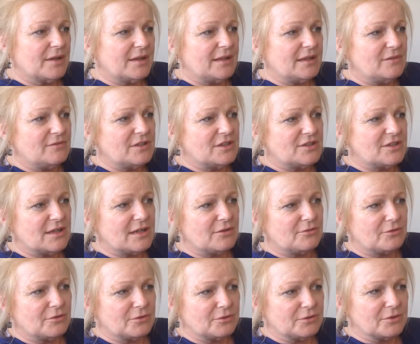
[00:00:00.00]
my EBJ
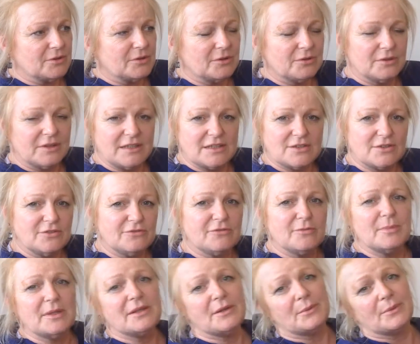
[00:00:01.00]
role, only too
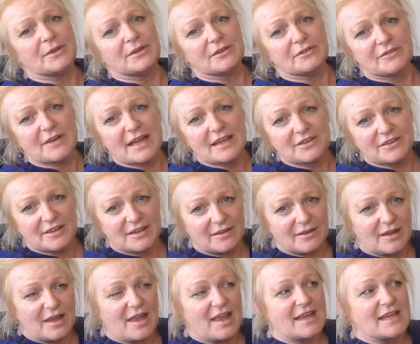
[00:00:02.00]
familiar with the fact
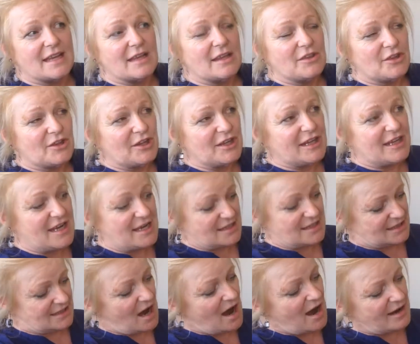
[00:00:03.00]
that the
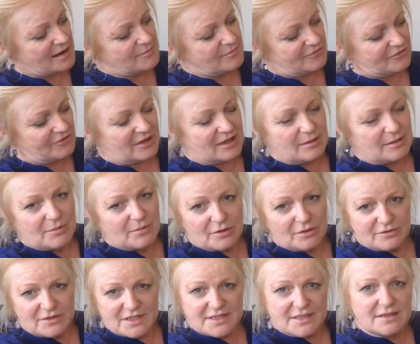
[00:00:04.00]
time frame
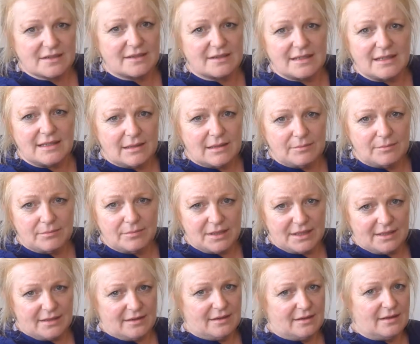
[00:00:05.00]
of a study
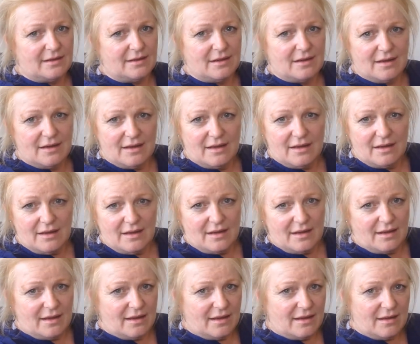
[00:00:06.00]
being
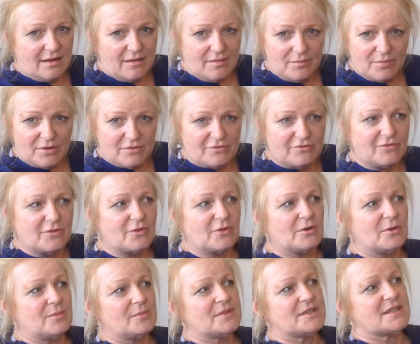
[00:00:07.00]

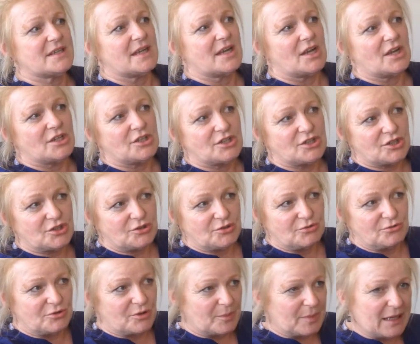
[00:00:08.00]
performed
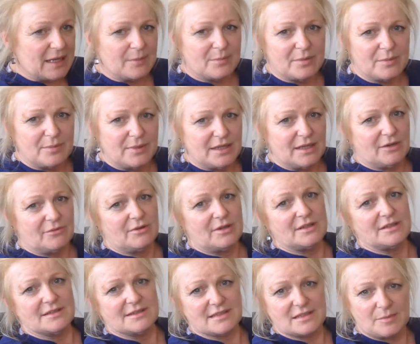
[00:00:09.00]
to the paper being
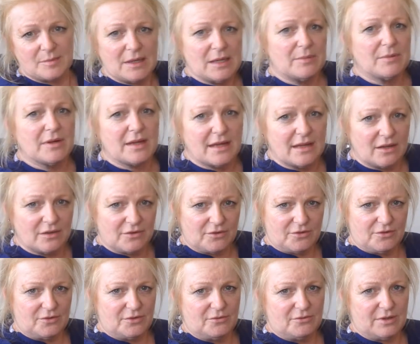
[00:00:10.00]
written, to the paper getting
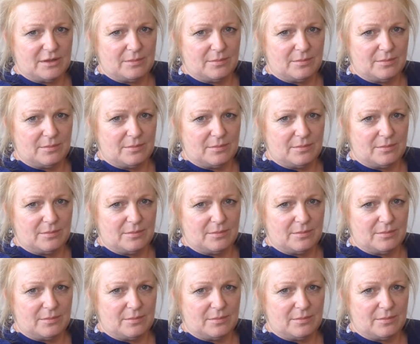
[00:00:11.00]
through the